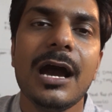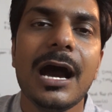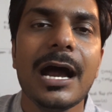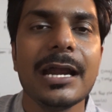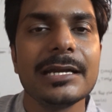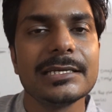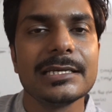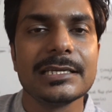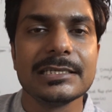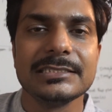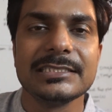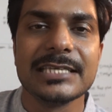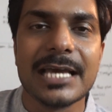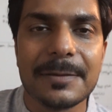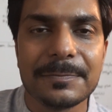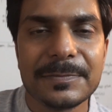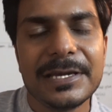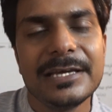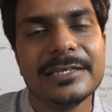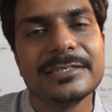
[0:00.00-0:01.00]
RTR
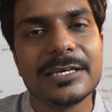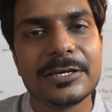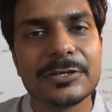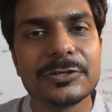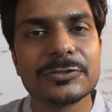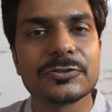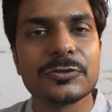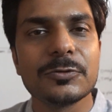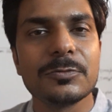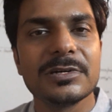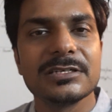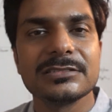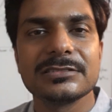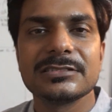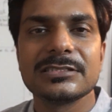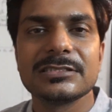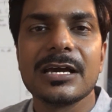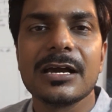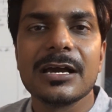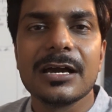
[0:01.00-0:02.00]
exam. Thank you so
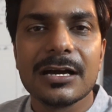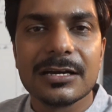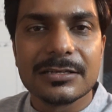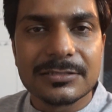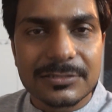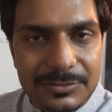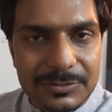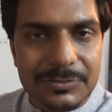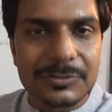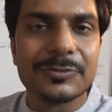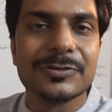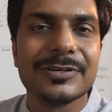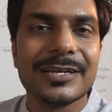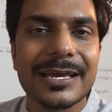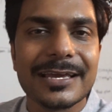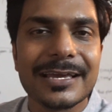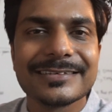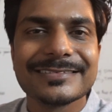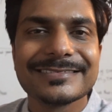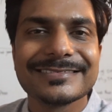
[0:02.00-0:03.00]
much. Uh, good
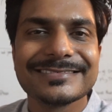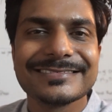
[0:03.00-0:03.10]
day.